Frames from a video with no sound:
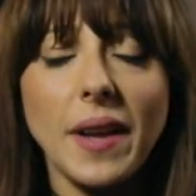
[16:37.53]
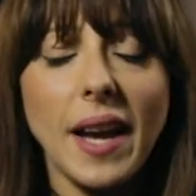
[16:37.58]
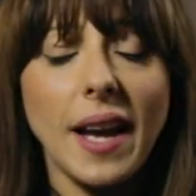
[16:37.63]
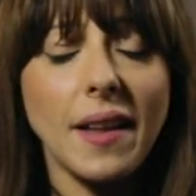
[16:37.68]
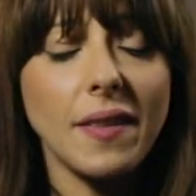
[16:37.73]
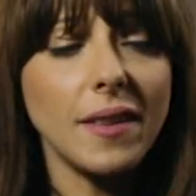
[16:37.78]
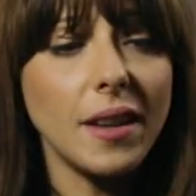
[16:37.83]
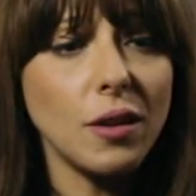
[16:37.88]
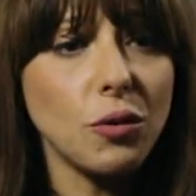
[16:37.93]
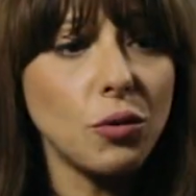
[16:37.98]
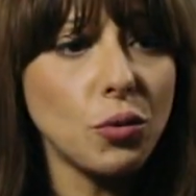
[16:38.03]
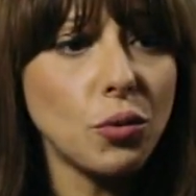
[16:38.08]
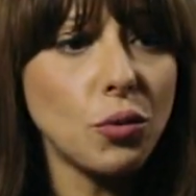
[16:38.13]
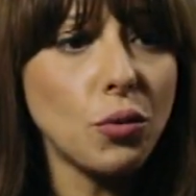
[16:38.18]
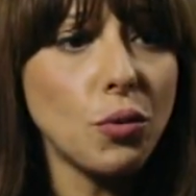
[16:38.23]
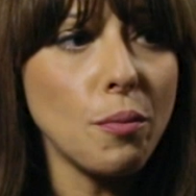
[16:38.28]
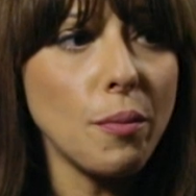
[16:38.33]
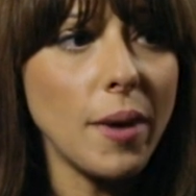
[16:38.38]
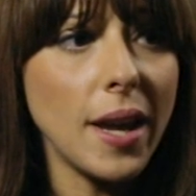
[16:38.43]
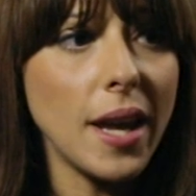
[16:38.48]
and they
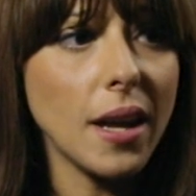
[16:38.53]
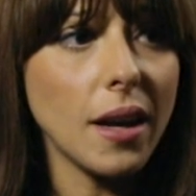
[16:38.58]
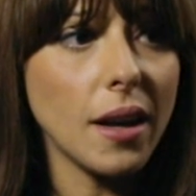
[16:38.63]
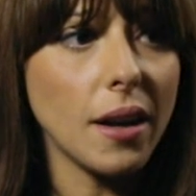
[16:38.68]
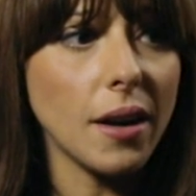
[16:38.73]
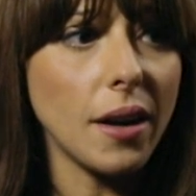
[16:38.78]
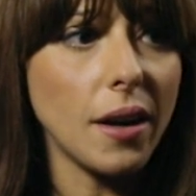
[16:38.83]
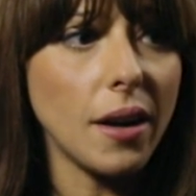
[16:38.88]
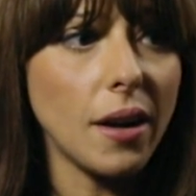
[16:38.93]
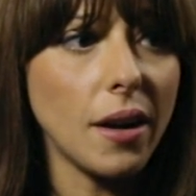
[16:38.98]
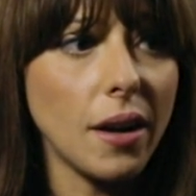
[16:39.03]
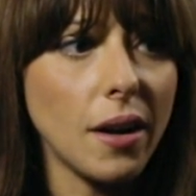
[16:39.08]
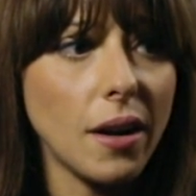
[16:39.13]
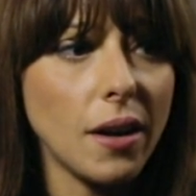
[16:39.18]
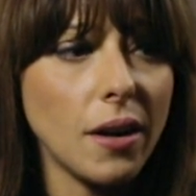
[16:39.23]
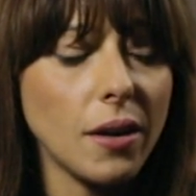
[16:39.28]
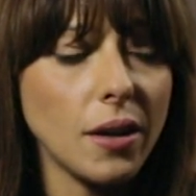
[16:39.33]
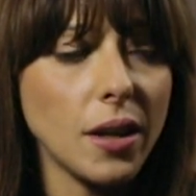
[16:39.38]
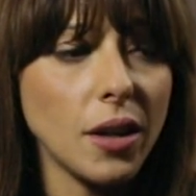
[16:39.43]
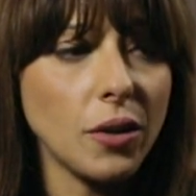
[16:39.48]
do make
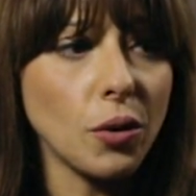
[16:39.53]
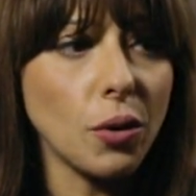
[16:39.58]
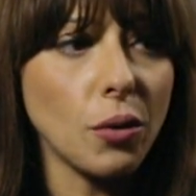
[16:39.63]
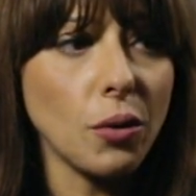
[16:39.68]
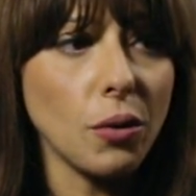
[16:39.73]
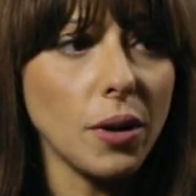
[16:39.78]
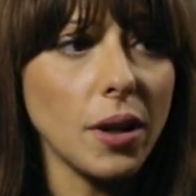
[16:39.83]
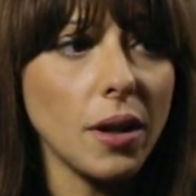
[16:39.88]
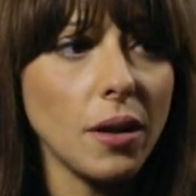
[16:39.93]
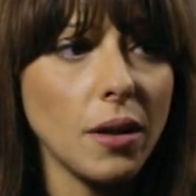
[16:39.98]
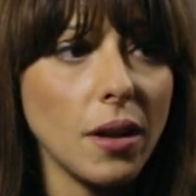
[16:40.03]
you know,